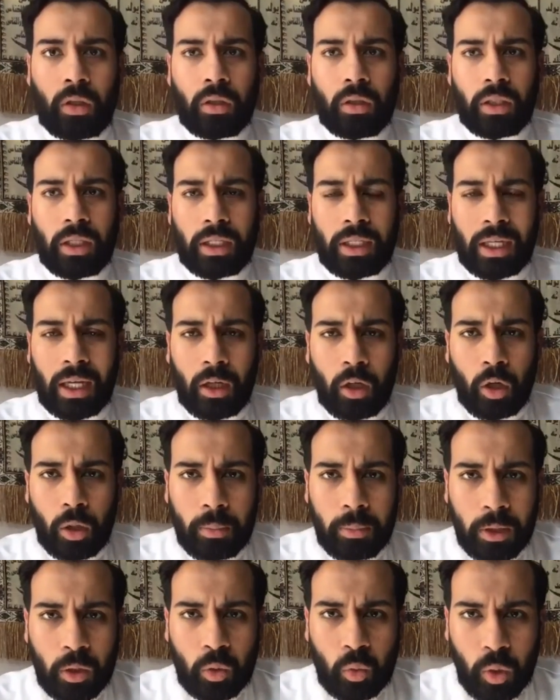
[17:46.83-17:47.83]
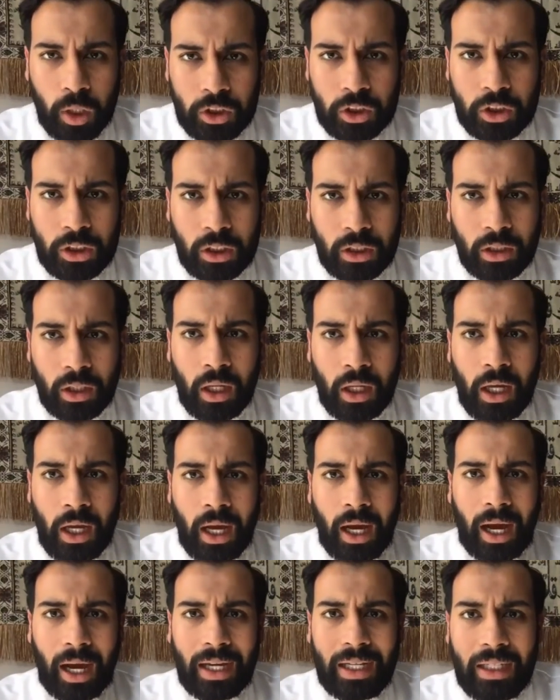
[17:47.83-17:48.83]
They cannot be questioned.
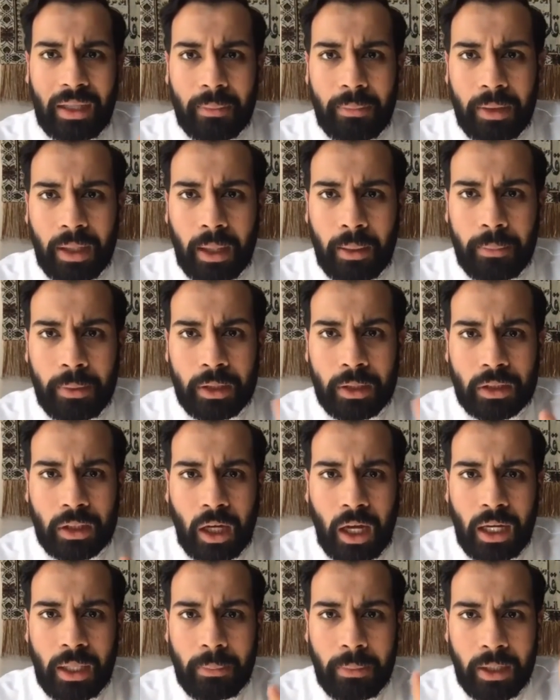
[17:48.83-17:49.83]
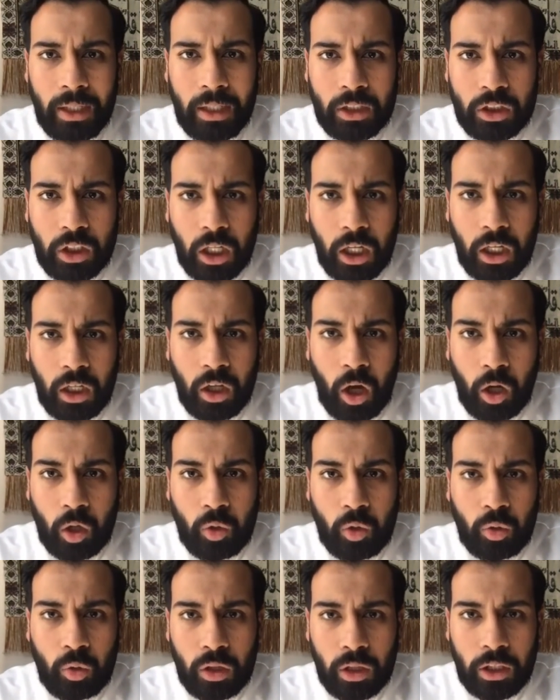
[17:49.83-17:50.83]
Ali ibn Abi Talib, in his
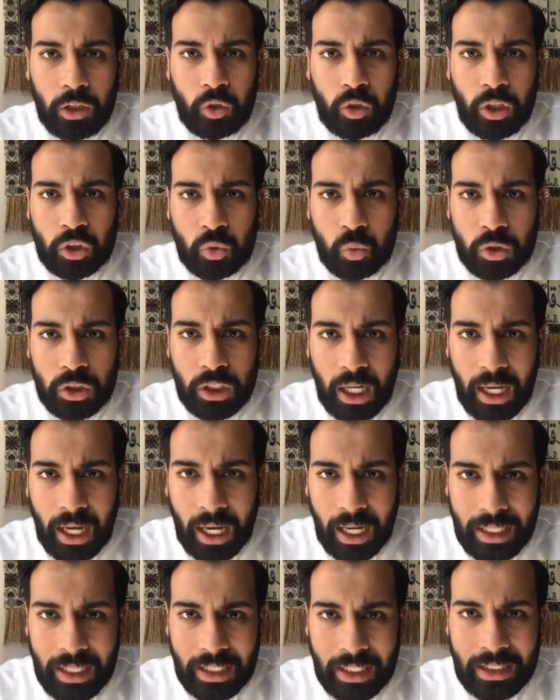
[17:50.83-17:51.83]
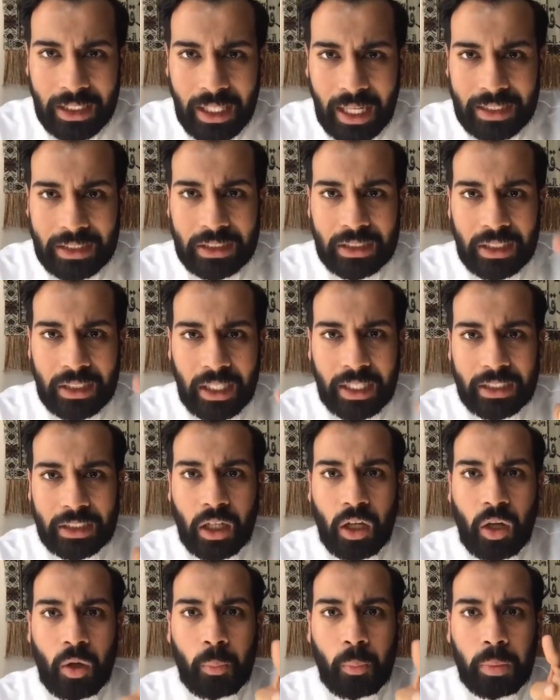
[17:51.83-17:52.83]
inaugural address, which I highlighted last night,
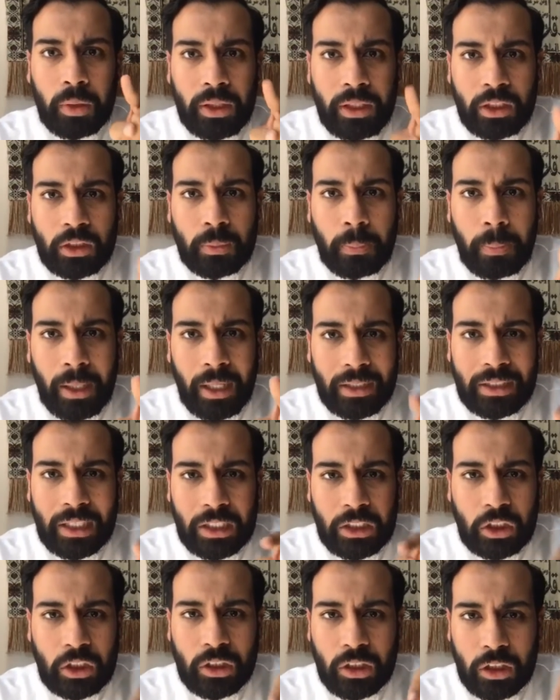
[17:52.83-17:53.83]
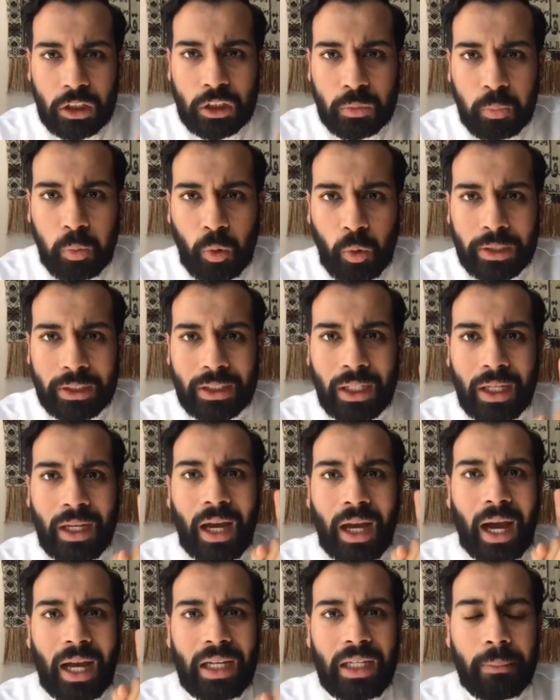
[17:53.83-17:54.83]
please pay attention to this point.
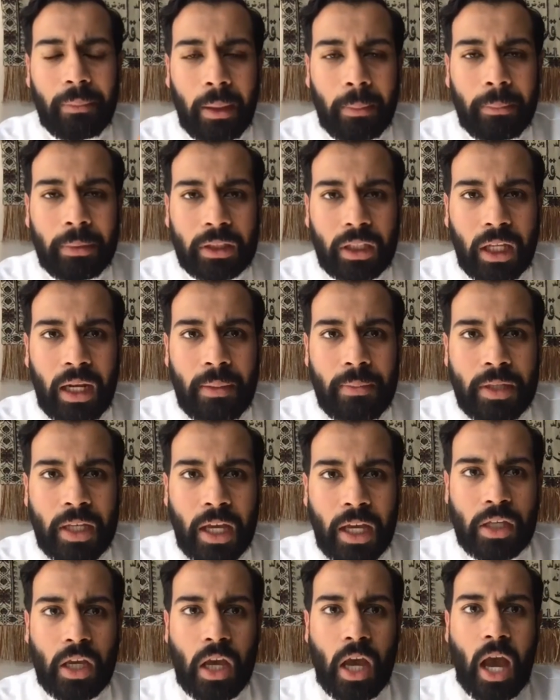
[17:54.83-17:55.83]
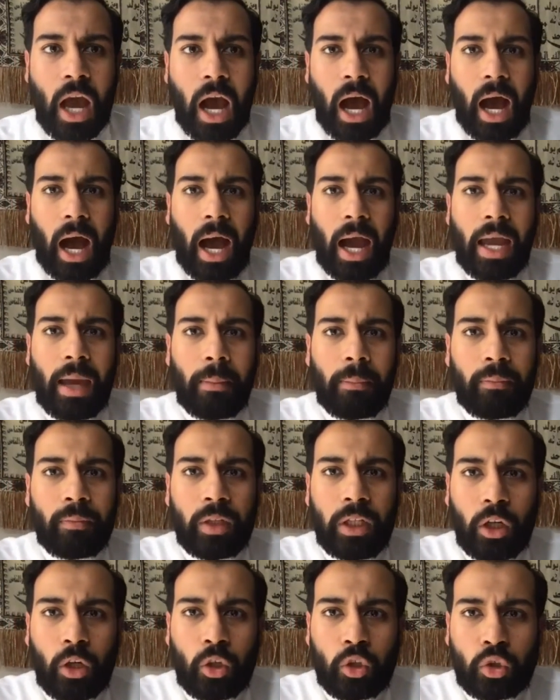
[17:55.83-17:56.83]
Ali ibn Abi Talib says, I am
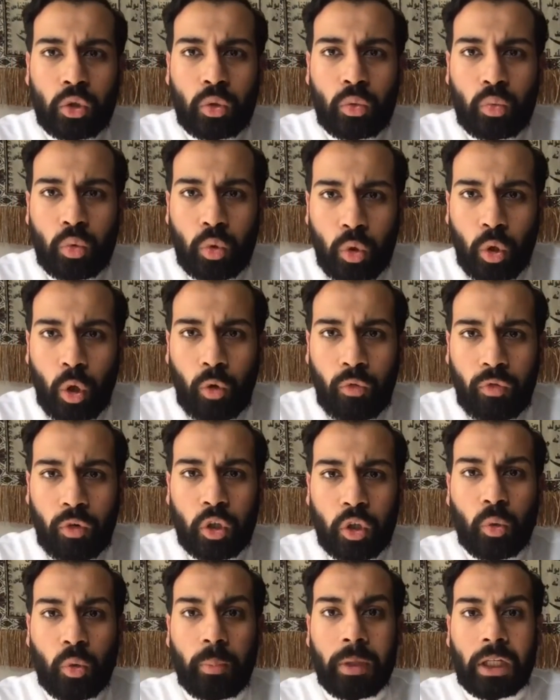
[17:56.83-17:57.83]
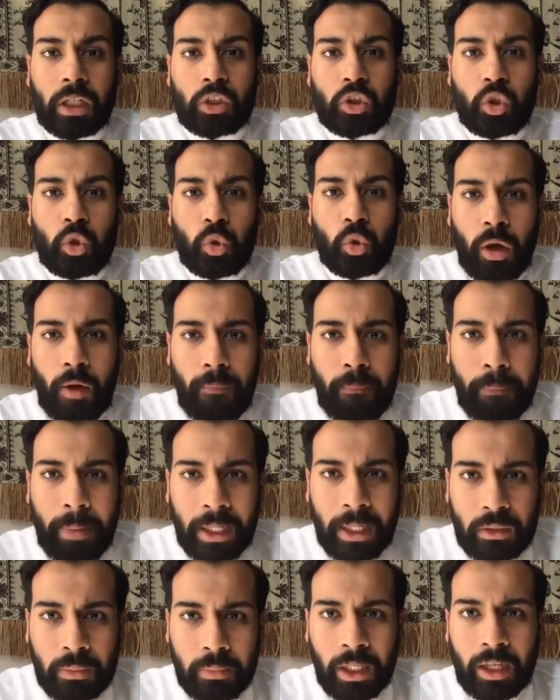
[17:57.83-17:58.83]
here to rule over you because you have
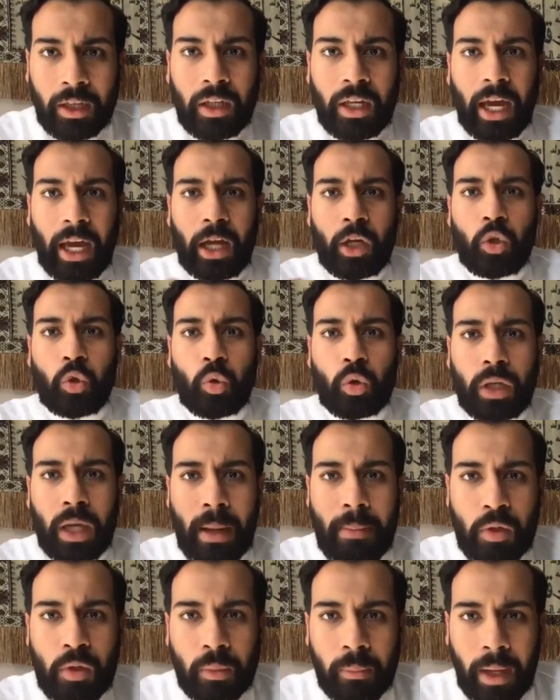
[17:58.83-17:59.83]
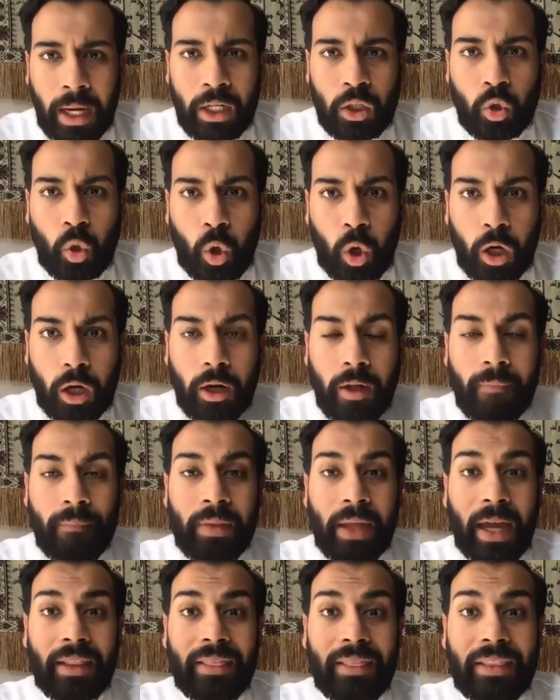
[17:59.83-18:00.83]
picked me and you came to my door.
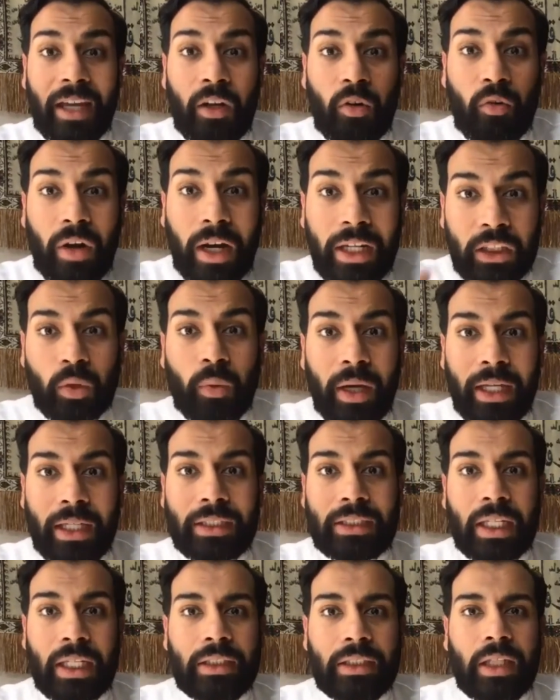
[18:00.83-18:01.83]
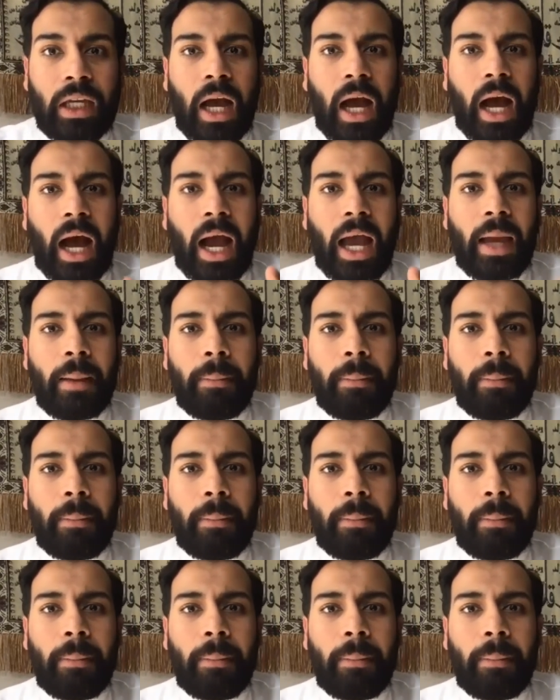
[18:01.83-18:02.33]
And then right away he says, I am